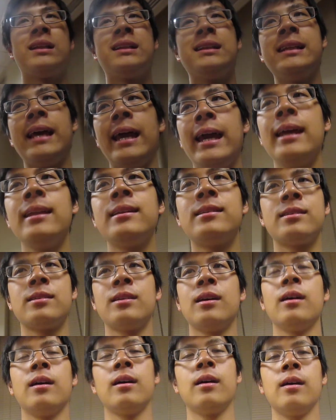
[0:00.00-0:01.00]
late.
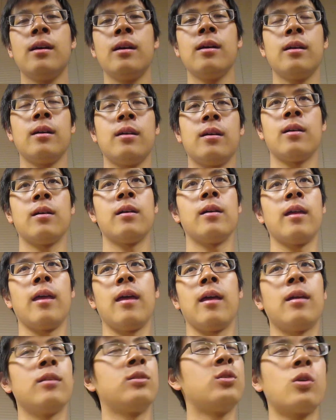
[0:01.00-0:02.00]

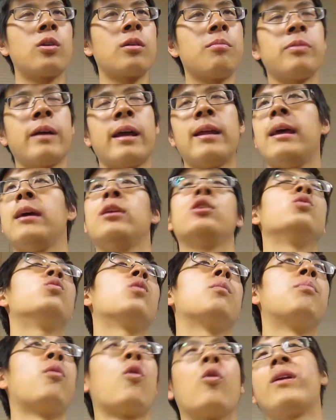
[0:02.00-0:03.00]
Don't complain that you
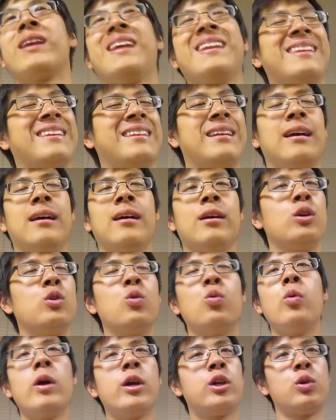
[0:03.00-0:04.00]
were born in you
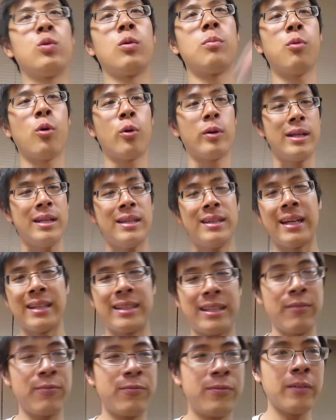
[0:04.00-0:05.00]
wish you were born in the
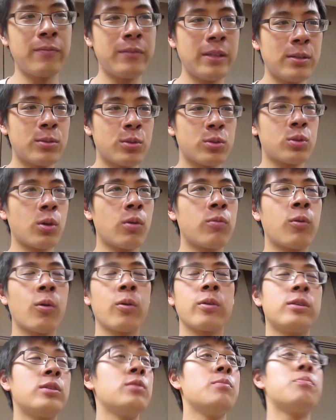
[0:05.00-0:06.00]
1950s or so forth. You